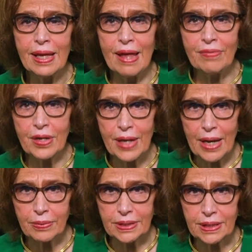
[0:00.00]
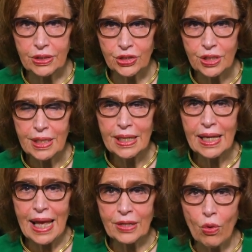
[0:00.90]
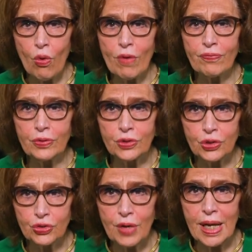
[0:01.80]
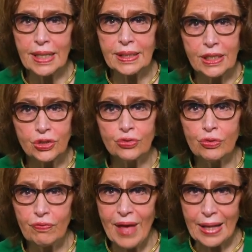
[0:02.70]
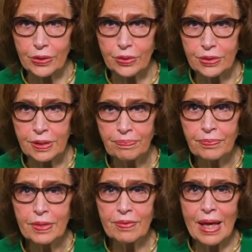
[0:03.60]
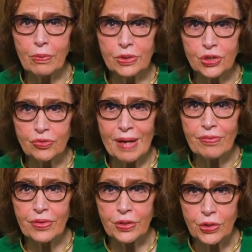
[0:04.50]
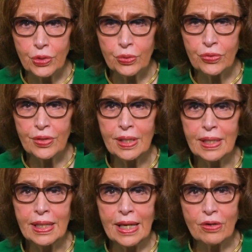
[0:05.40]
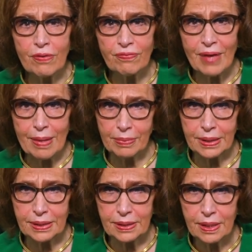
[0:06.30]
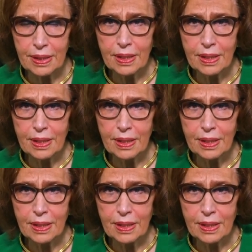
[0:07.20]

and their heritage, and offered the tried and true values that will strengthen youth and our families,